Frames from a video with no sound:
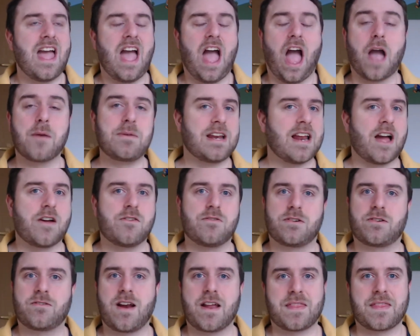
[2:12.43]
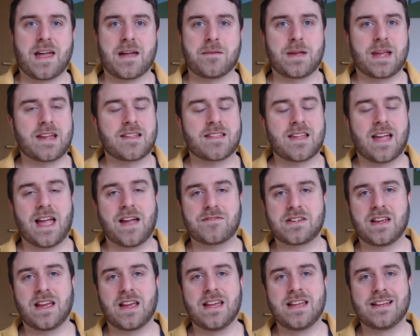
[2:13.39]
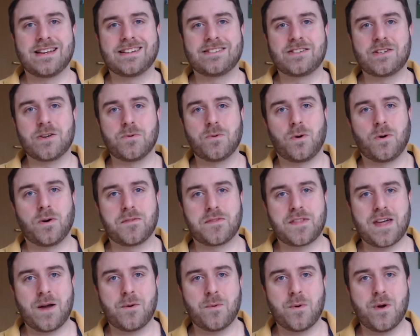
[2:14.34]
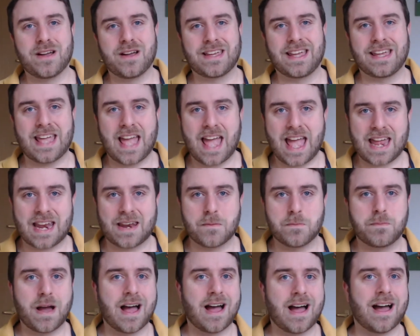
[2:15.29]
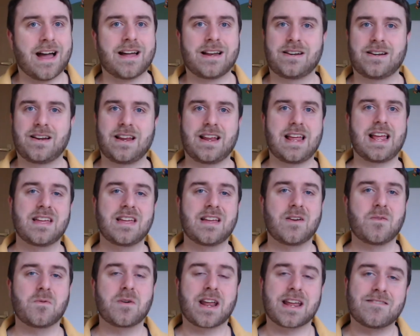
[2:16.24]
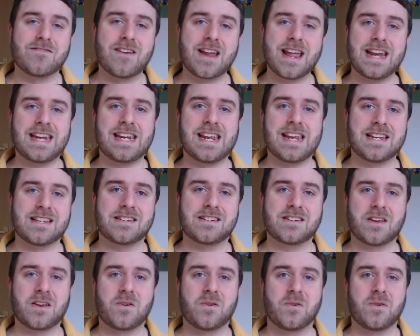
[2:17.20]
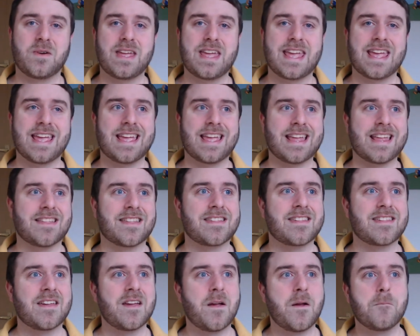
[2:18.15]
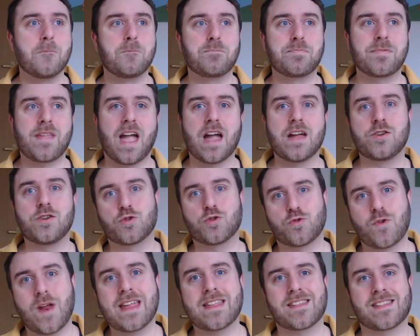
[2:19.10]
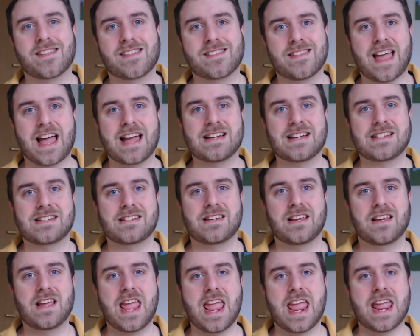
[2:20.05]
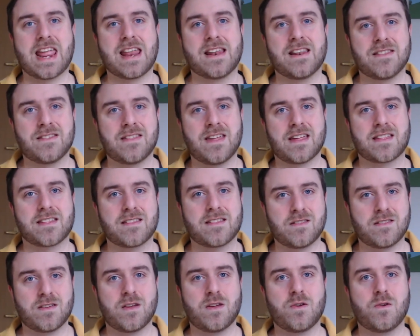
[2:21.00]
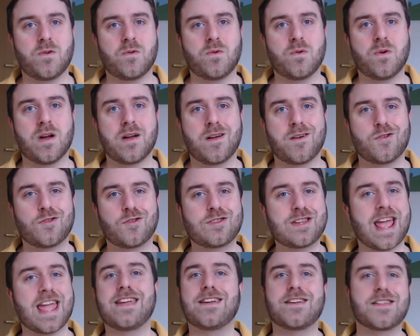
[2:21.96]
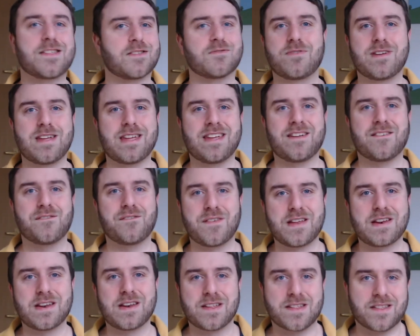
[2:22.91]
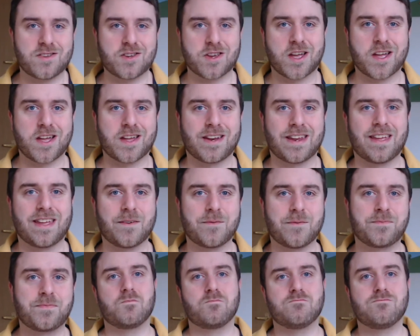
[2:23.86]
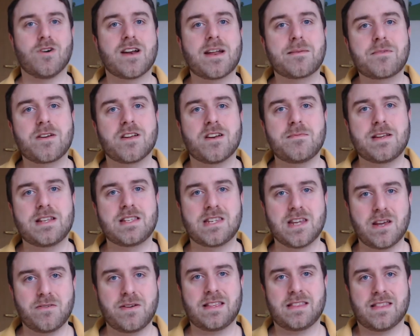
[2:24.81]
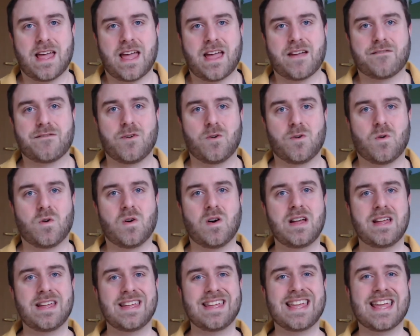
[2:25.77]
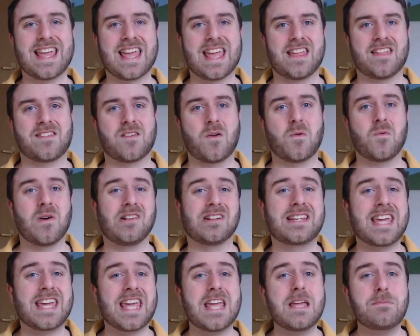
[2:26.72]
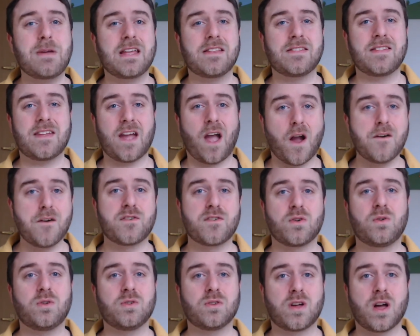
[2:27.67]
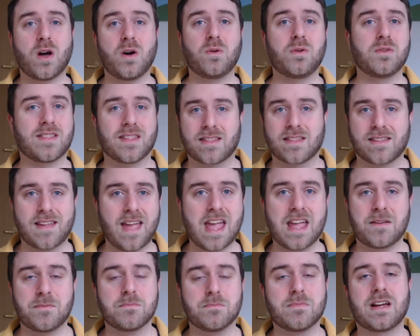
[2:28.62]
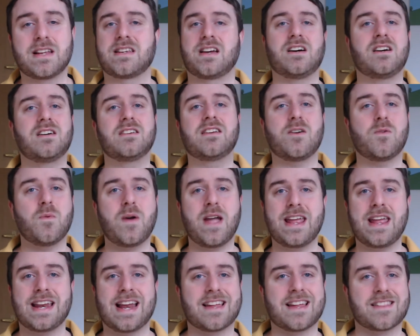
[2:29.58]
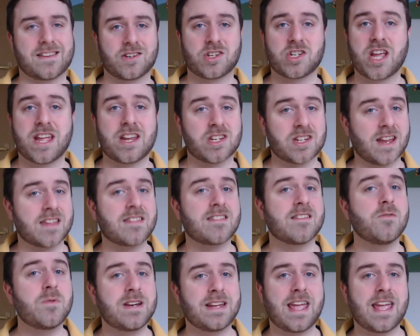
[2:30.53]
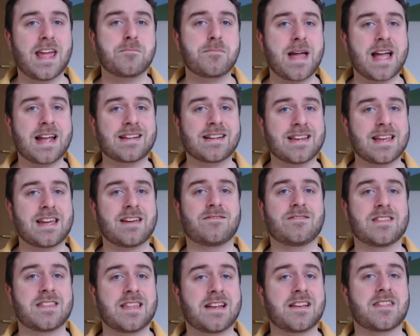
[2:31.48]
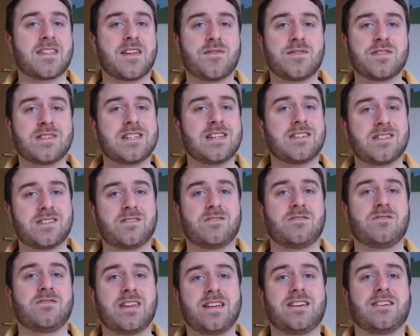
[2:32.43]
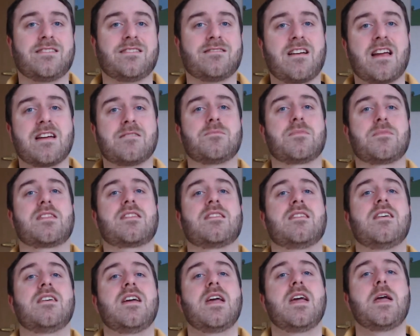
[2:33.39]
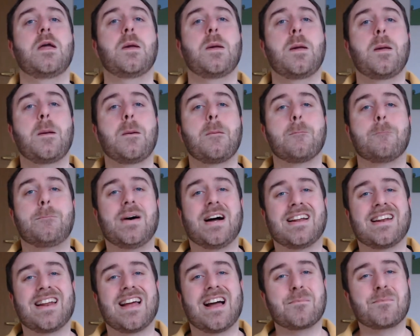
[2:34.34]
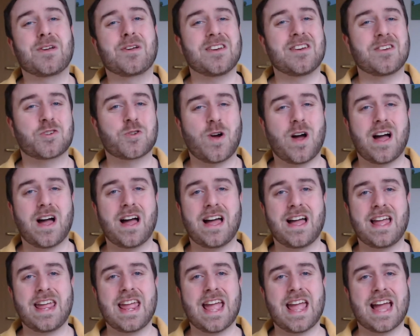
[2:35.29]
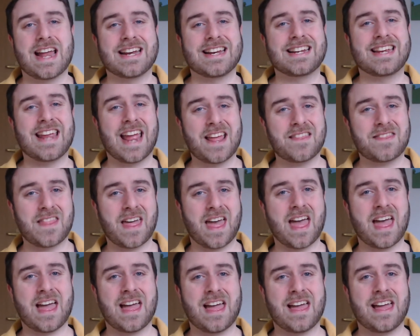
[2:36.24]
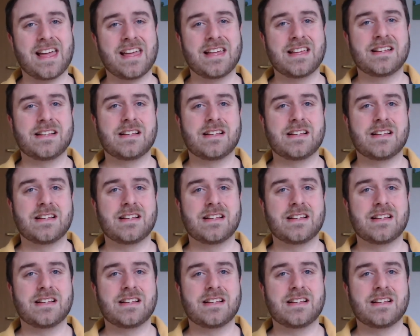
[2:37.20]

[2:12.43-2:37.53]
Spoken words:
I mean, I regret that because I have to do all of that work again, but what I really need to do is address that in this new Take 3 fitness journey. What I'm going to be doing, therefore, is, while keeping the overall goals the same, my target weight hasn't changed. I still want to get back down to that 72 kilograms. But I'm going to try and get there